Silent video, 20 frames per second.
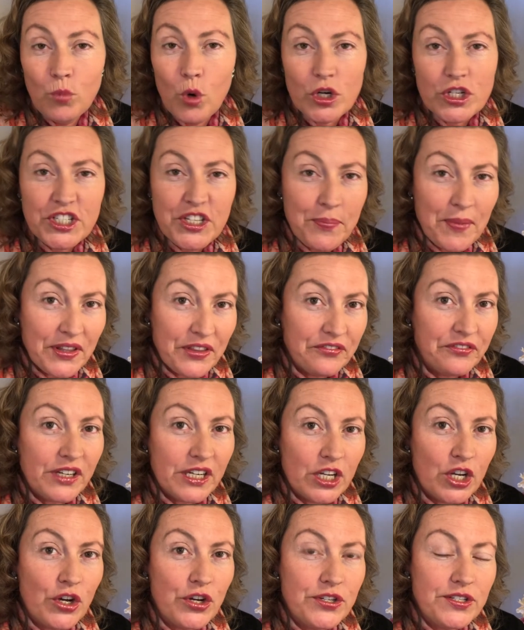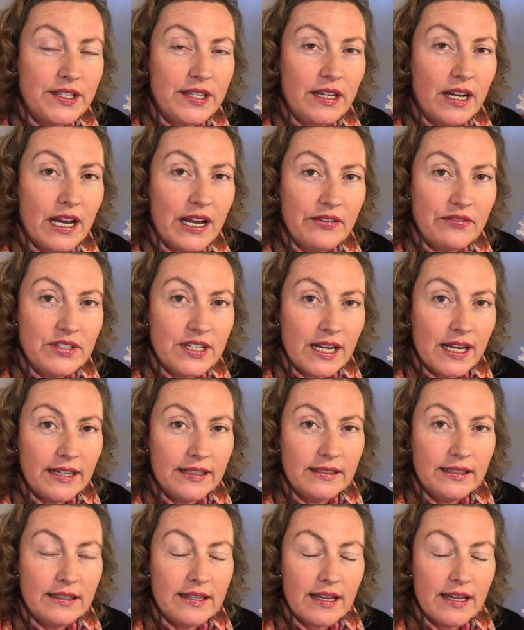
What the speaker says: watch some other videos that I've done